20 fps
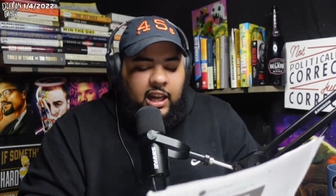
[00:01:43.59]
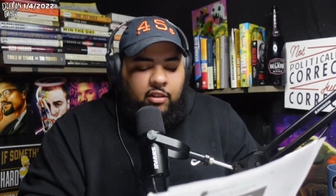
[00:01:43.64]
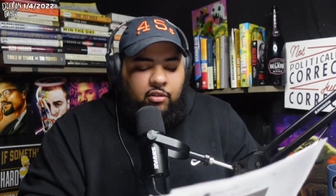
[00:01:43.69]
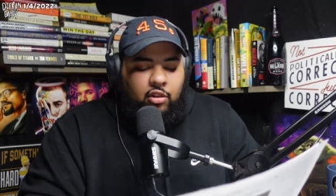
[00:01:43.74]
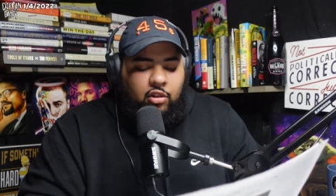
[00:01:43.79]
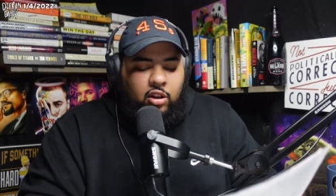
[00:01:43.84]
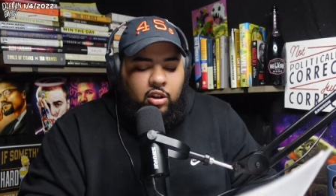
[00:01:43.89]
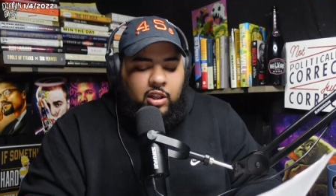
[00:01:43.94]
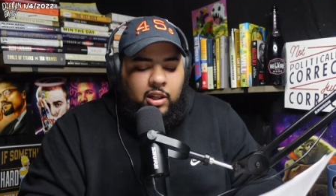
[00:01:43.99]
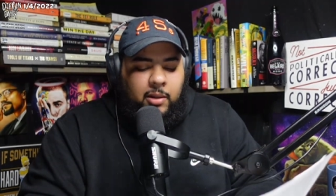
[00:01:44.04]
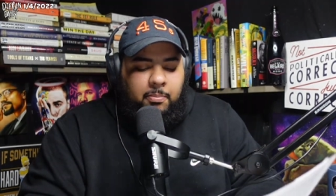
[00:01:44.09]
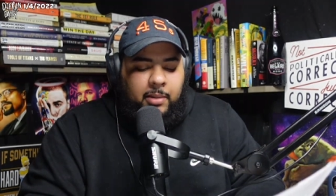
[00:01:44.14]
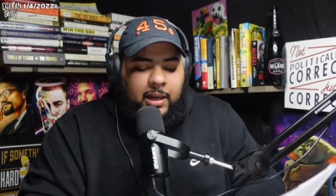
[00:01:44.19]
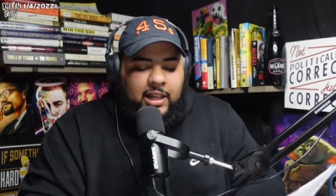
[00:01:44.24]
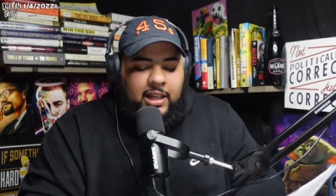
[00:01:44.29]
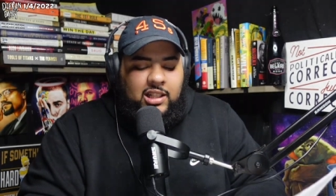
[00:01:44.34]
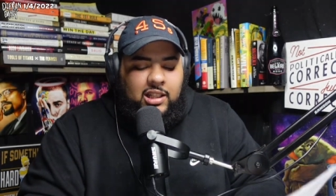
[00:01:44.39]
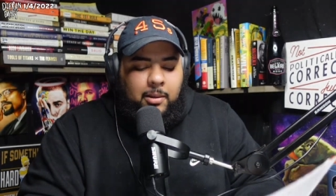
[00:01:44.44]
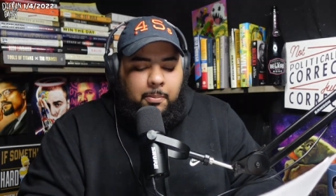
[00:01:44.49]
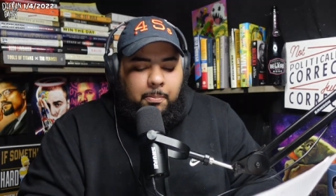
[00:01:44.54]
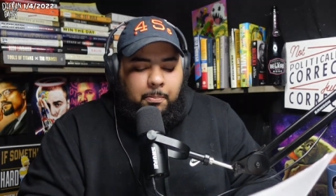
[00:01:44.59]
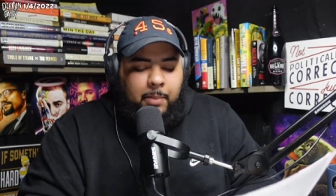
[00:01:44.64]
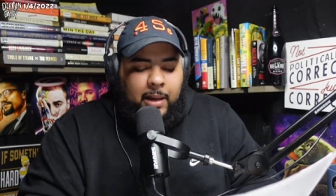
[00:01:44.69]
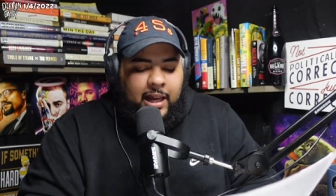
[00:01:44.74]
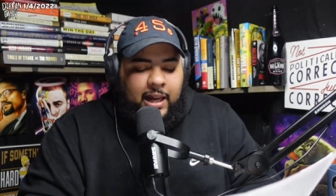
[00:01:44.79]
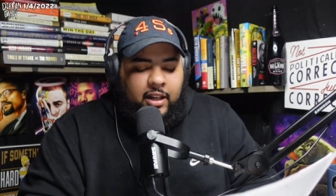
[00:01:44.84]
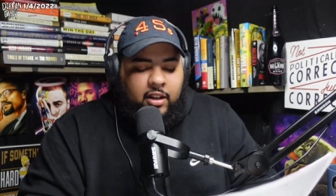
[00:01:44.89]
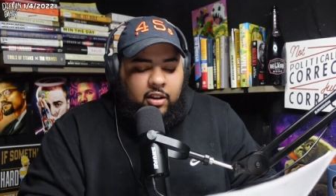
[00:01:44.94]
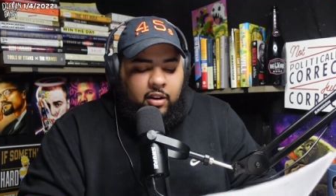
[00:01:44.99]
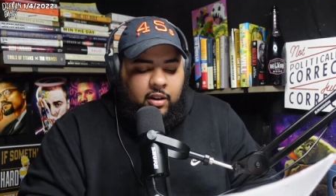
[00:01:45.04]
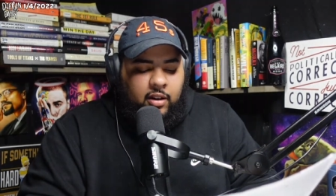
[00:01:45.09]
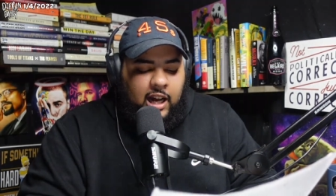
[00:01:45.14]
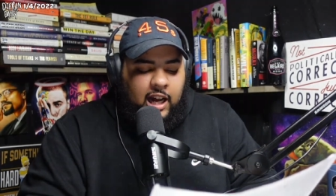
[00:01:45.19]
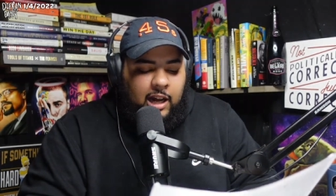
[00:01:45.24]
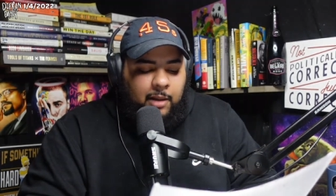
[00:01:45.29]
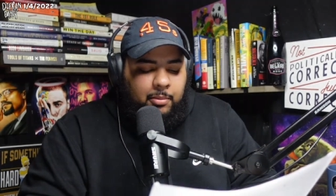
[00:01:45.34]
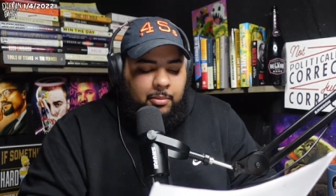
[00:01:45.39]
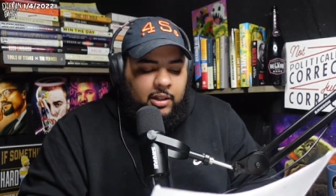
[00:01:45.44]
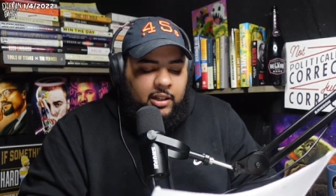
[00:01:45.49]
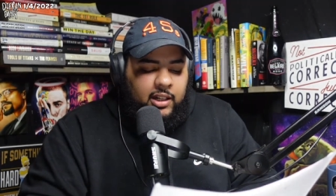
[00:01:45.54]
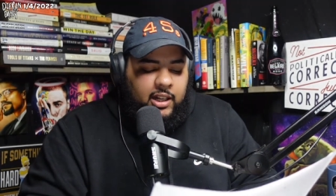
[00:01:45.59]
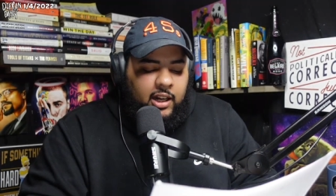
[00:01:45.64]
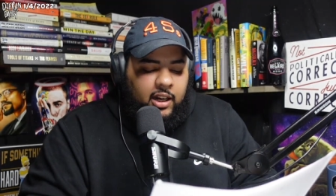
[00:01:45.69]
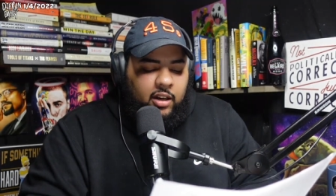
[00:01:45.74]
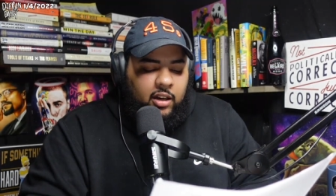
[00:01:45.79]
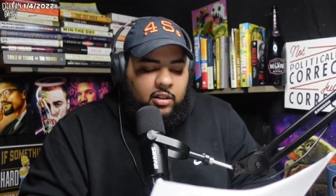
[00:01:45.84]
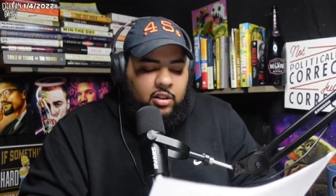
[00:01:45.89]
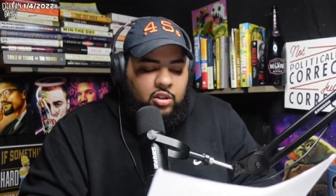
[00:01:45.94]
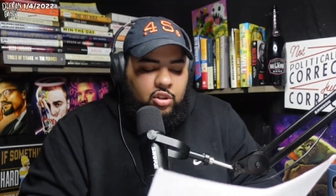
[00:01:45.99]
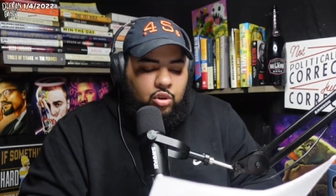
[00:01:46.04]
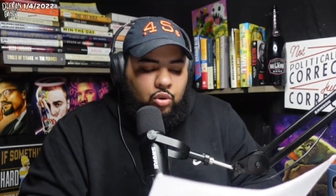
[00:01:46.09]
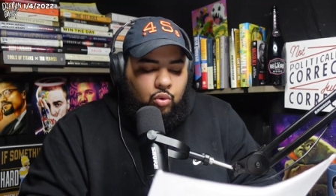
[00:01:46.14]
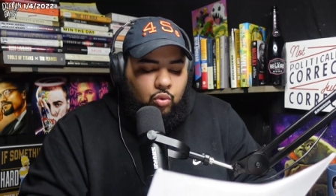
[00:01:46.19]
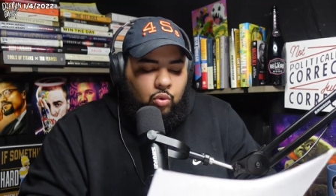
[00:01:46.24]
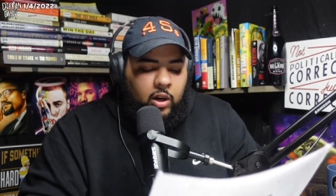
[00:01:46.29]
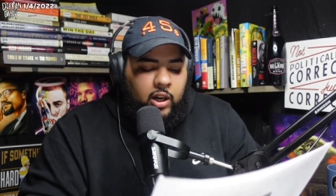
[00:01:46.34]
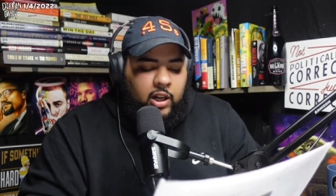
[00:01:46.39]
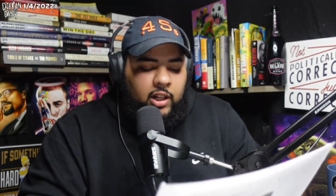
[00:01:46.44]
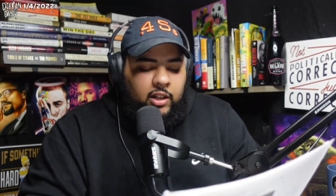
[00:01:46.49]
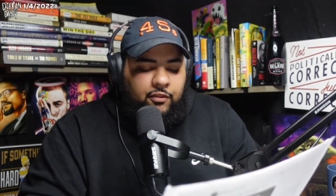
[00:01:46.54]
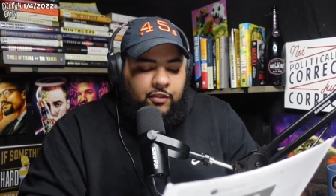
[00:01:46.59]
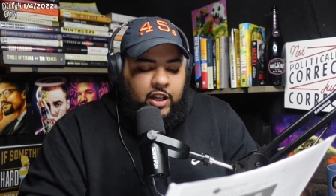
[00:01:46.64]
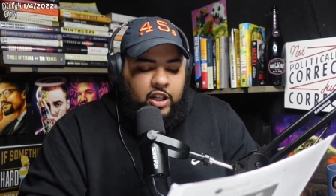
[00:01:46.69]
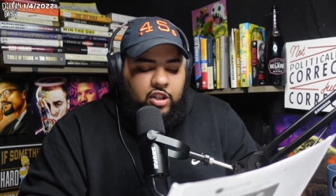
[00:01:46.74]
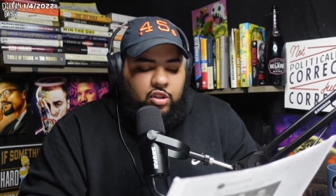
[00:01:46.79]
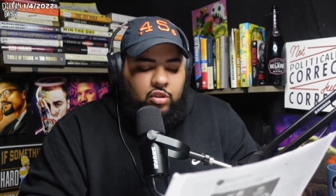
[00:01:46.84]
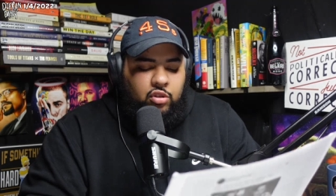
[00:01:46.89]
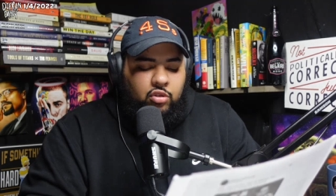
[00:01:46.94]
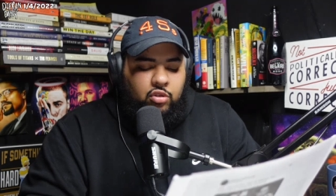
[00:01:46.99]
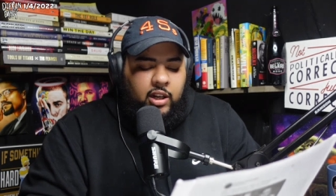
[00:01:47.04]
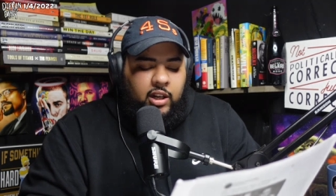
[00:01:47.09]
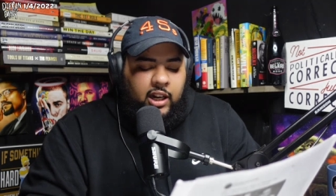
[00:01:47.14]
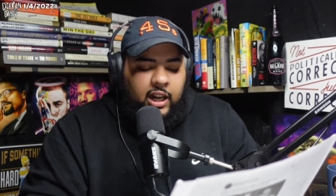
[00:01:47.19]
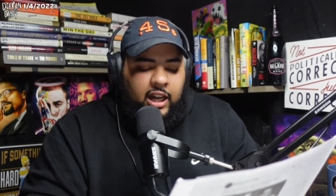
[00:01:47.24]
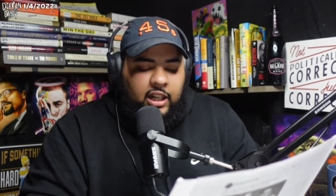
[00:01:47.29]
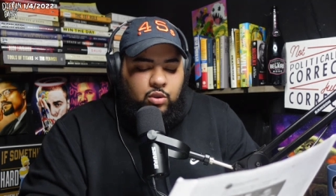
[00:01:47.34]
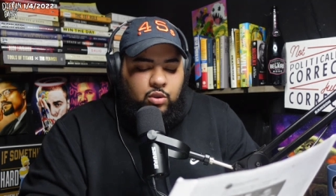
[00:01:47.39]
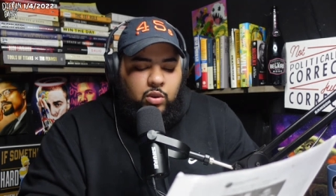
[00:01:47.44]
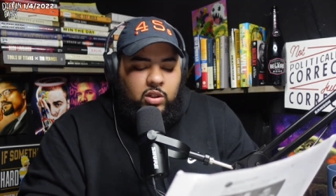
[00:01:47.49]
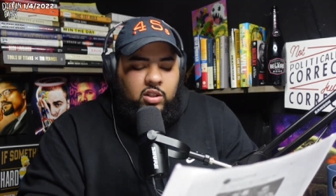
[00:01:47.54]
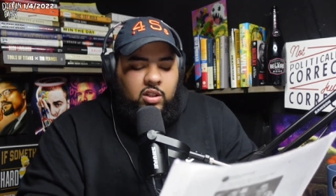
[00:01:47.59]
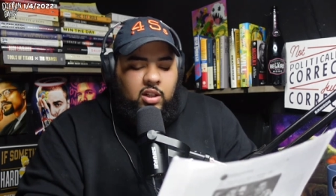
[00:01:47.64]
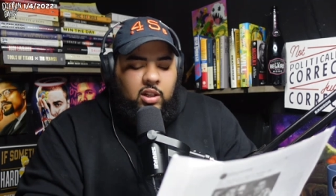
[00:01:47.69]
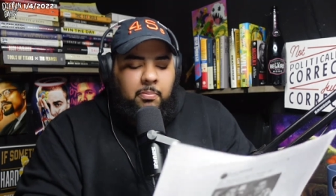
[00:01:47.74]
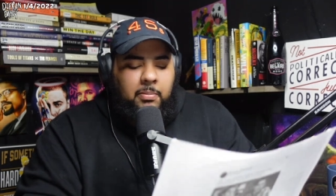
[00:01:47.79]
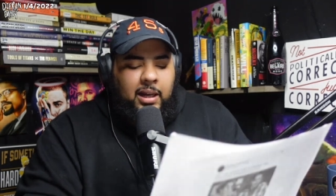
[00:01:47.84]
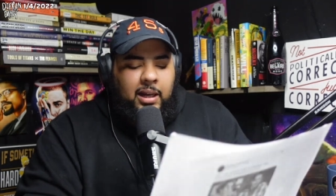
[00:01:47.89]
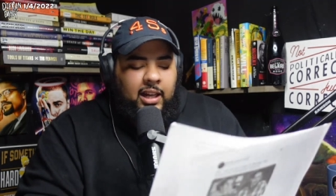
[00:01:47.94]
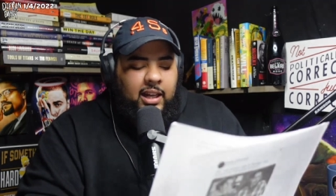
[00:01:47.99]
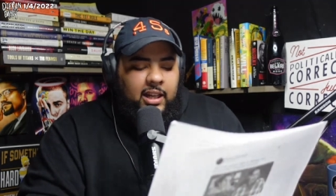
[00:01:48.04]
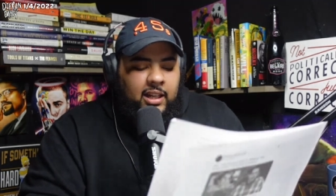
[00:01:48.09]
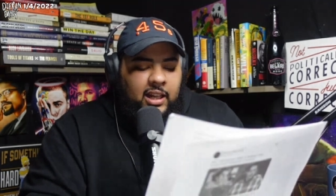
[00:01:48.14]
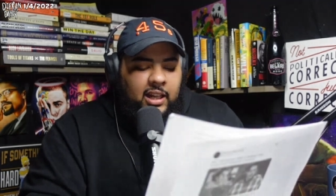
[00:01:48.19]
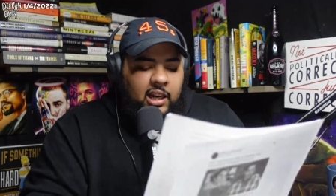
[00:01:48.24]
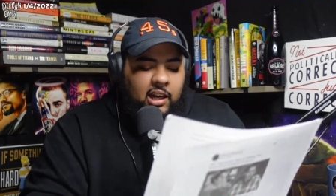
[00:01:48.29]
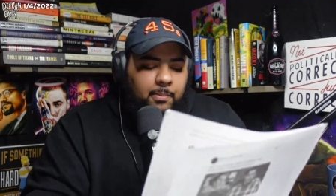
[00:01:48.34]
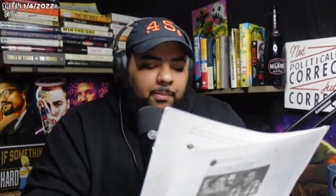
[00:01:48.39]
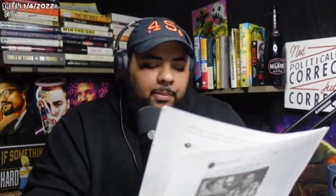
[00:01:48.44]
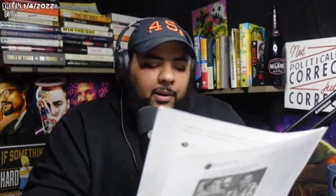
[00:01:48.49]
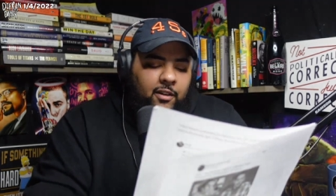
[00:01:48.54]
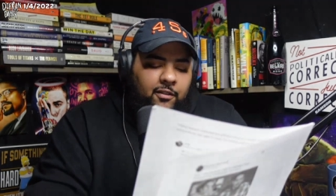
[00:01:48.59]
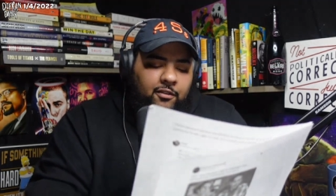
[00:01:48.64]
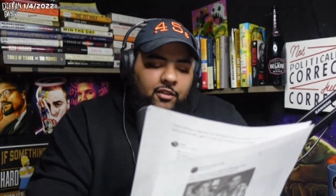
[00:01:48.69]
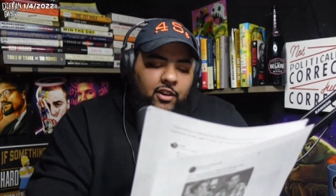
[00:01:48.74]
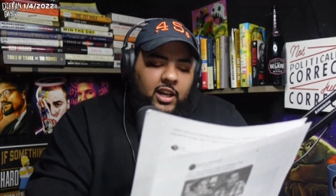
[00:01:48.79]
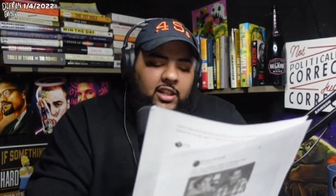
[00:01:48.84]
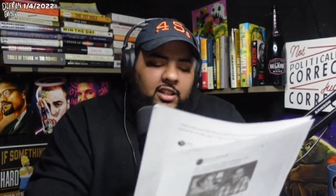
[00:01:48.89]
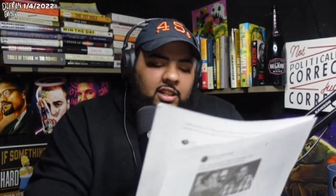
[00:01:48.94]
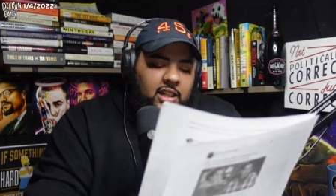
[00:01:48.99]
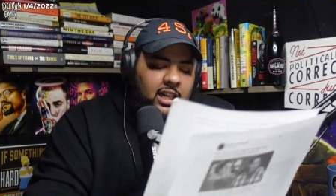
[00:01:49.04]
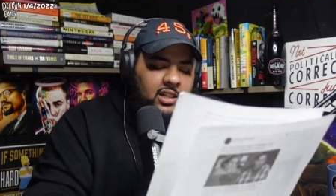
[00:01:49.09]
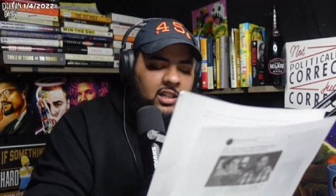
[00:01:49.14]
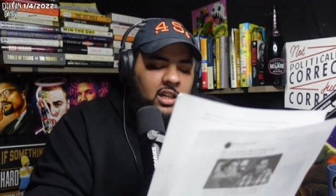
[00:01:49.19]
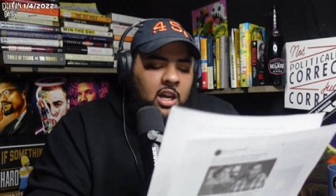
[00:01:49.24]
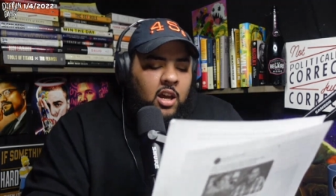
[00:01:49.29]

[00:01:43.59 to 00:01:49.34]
Rowling based the banker goblin characters who run the fictional Gringotts Wizarding Bank in the Harry Potter franchise